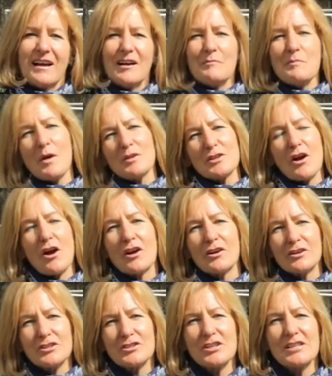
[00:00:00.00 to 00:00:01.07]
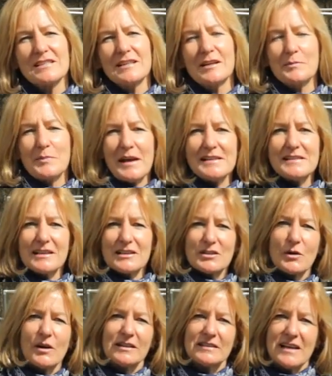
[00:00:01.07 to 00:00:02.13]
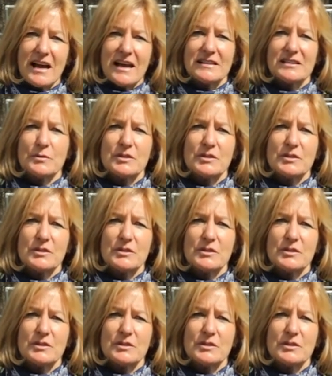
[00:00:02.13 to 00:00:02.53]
Most gardeners just need a basic soil test,